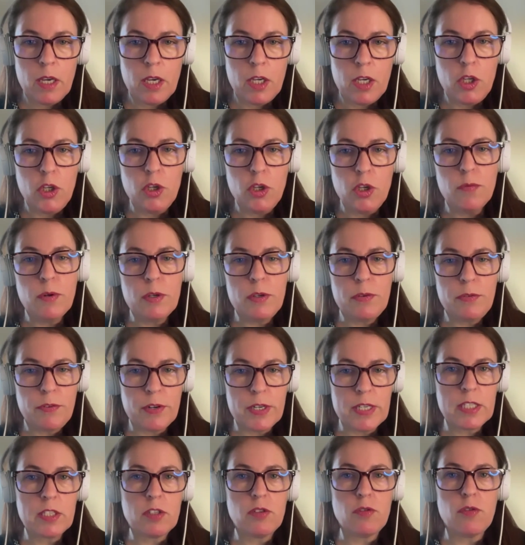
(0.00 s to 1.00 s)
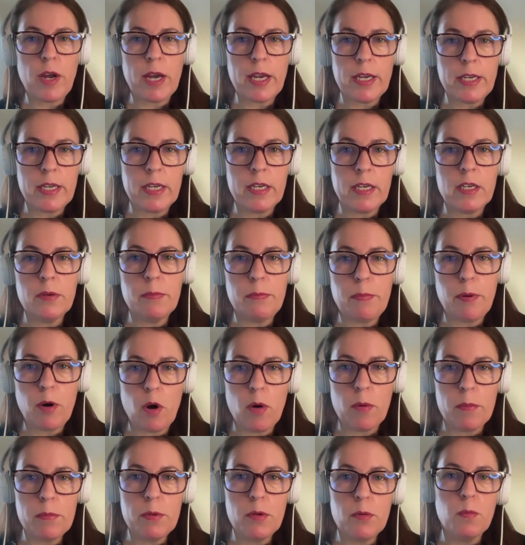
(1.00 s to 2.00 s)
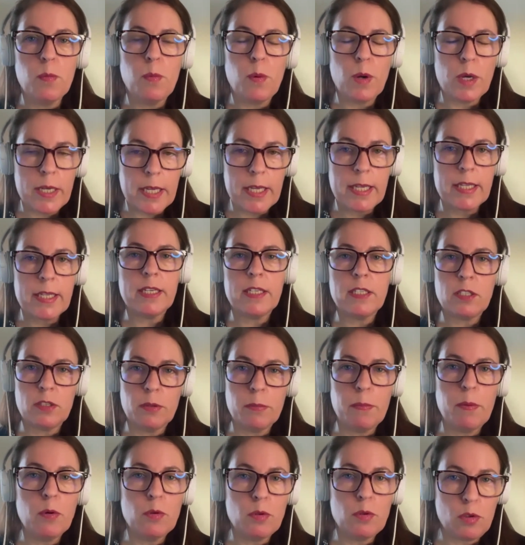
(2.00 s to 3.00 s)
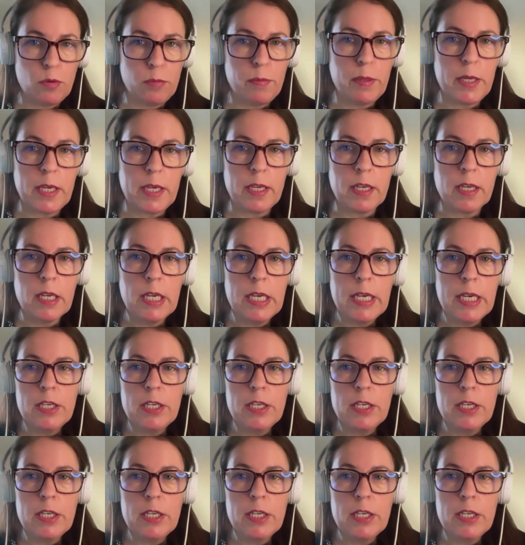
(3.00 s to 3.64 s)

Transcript: you would first write in the prompt what it is supposed to be.